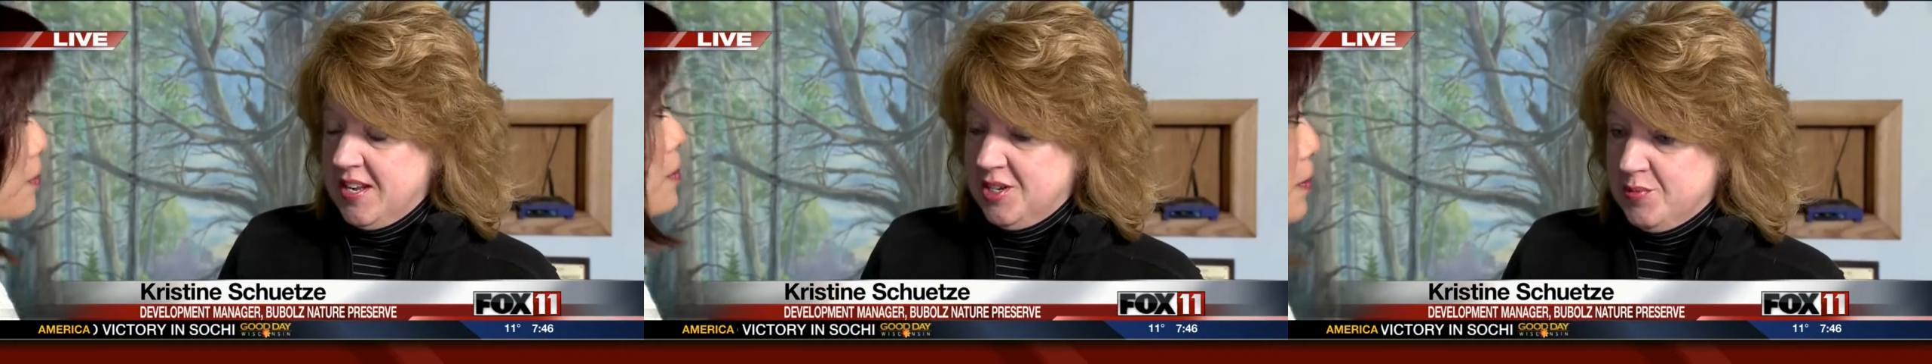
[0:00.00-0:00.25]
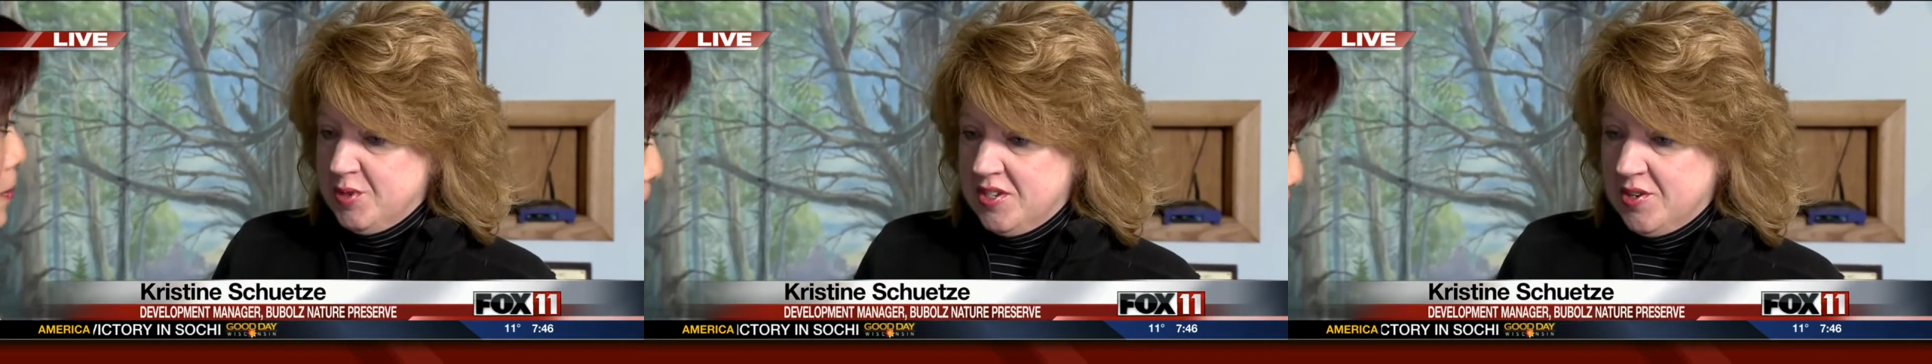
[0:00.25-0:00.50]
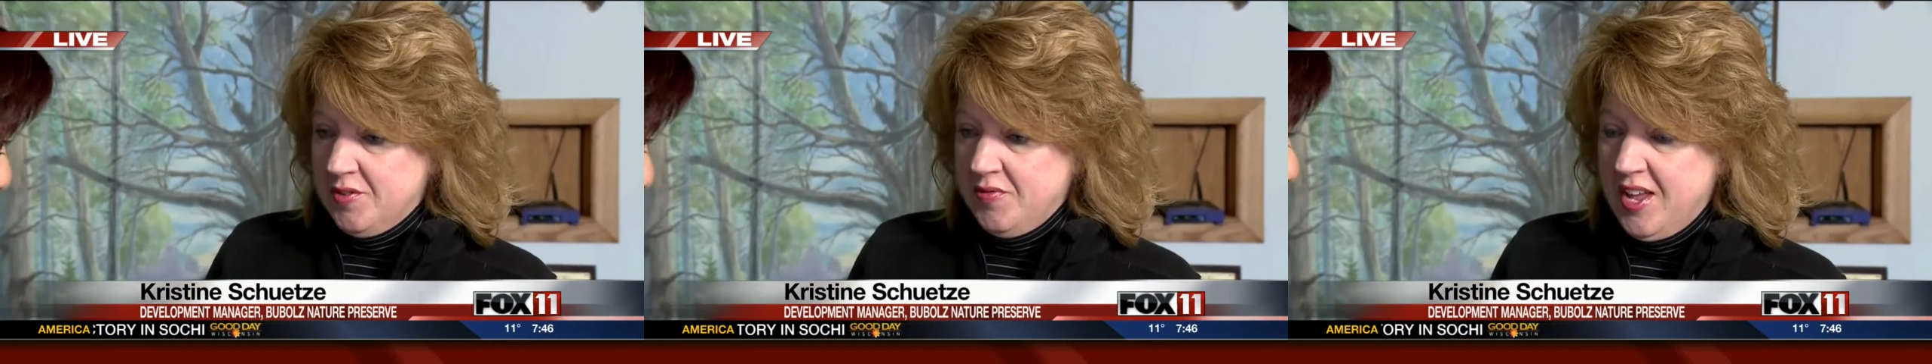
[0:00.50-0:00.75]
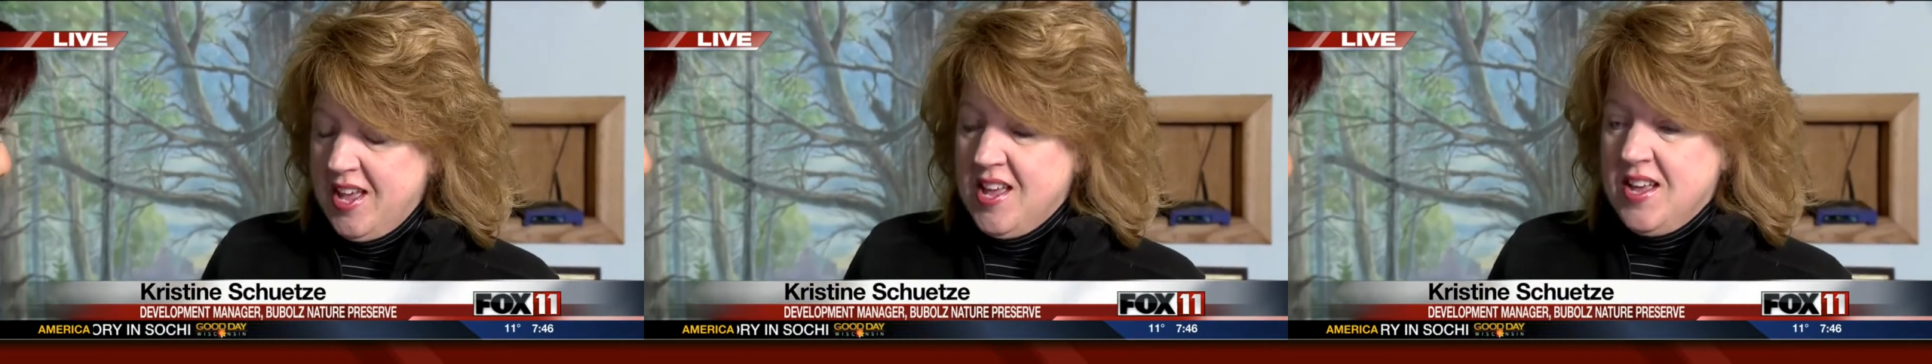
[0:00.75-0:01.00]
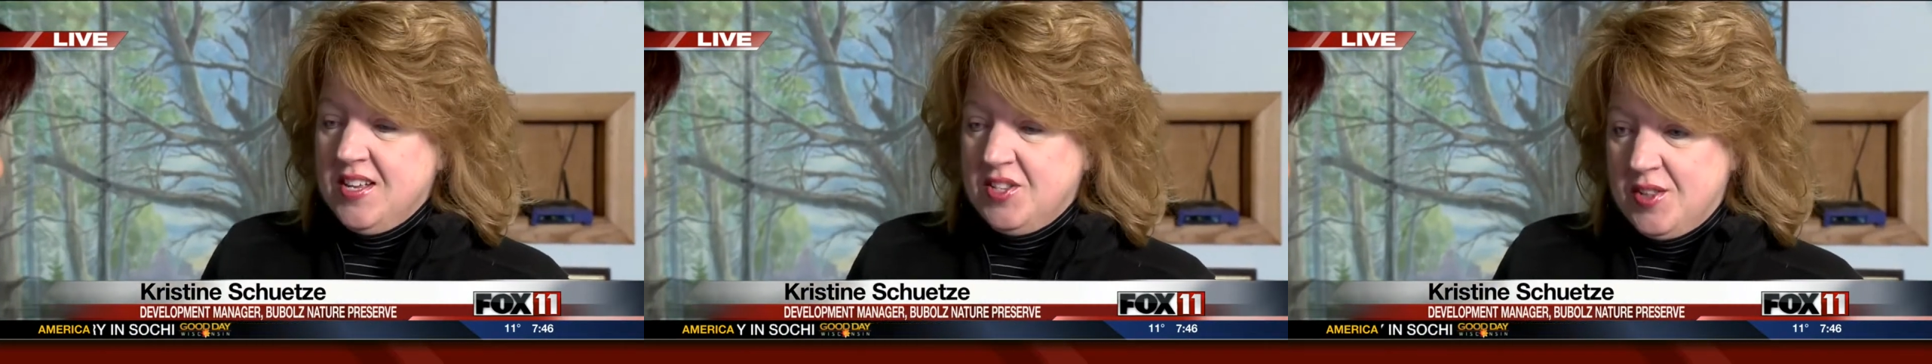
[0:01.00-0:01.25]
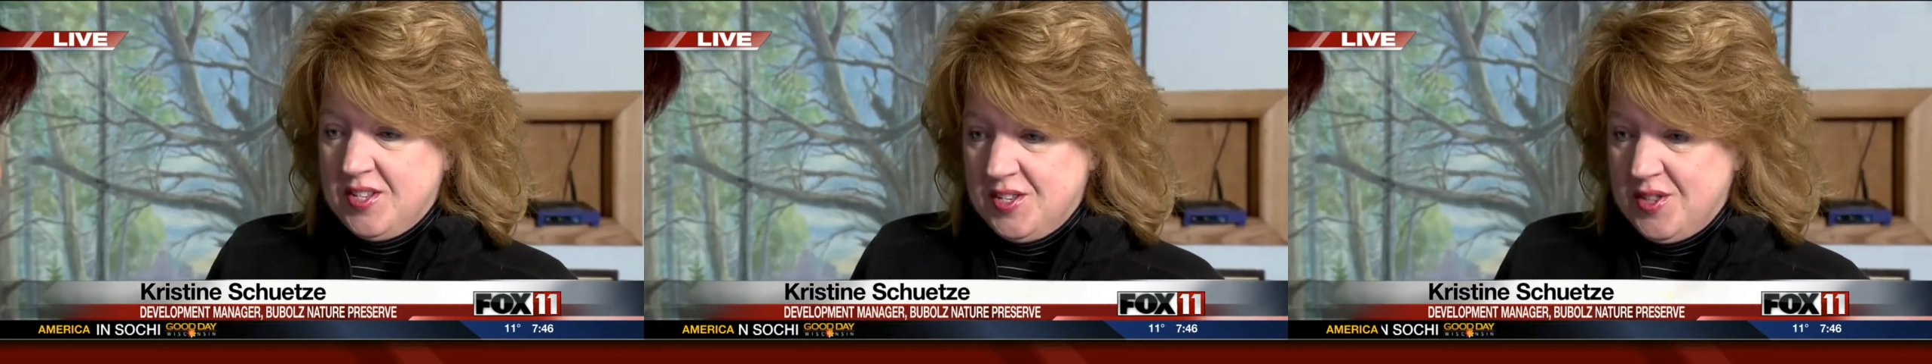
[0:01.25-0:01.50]
Nature Preserve.
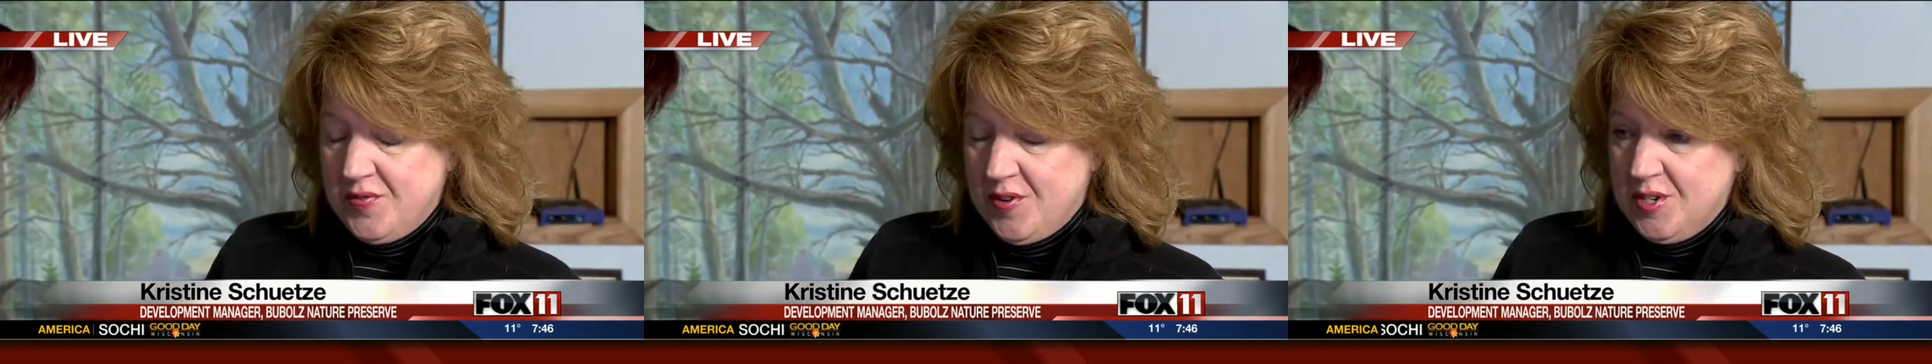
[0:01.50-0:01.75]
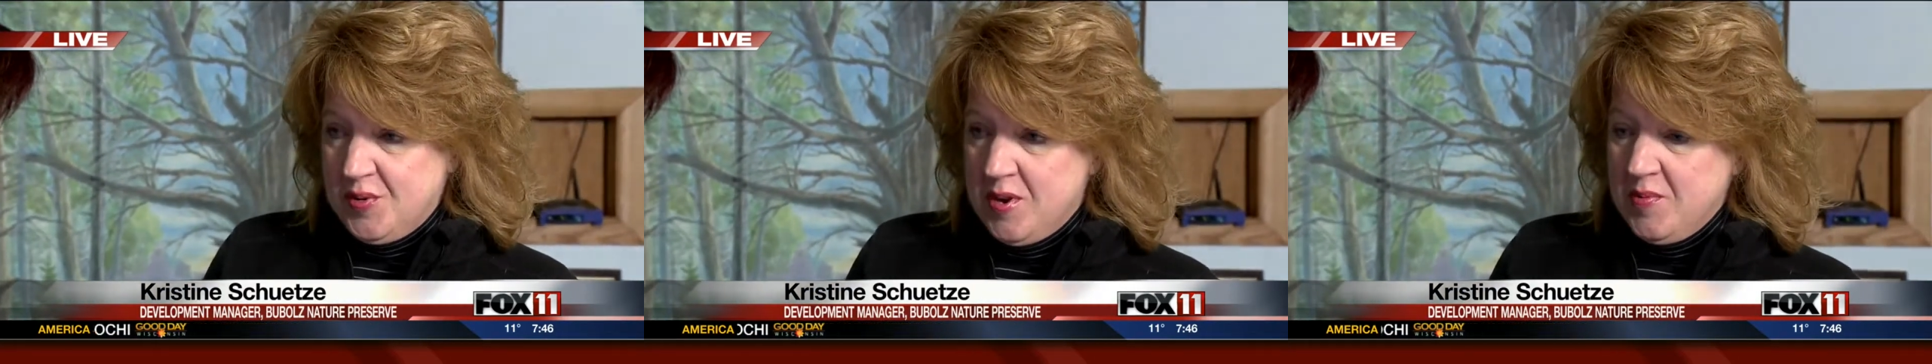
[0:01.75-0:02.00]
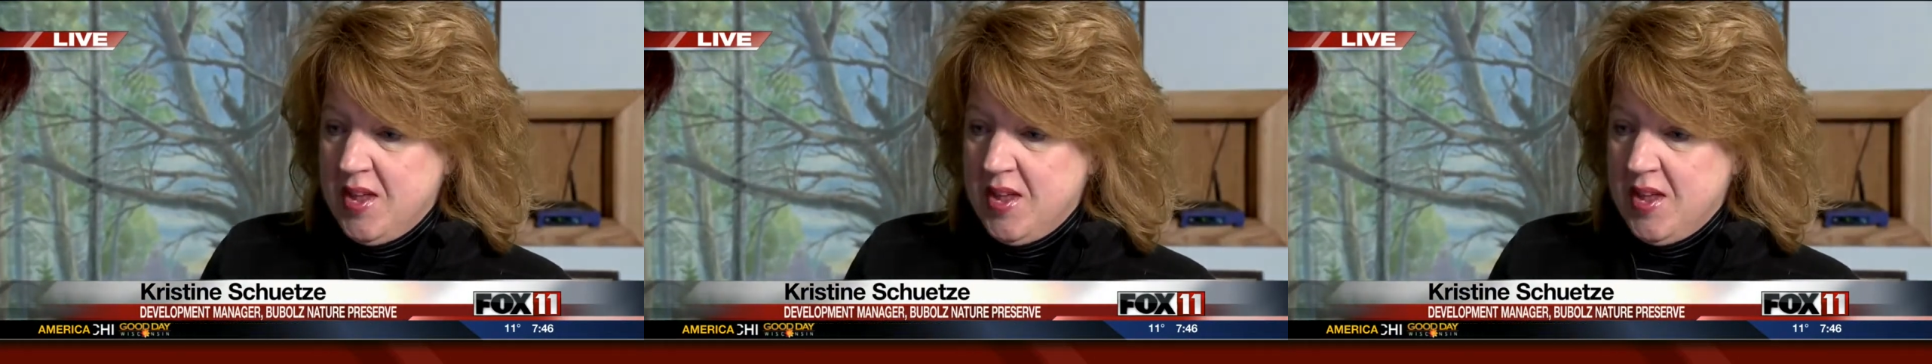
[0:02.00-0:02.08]
So this is the first one.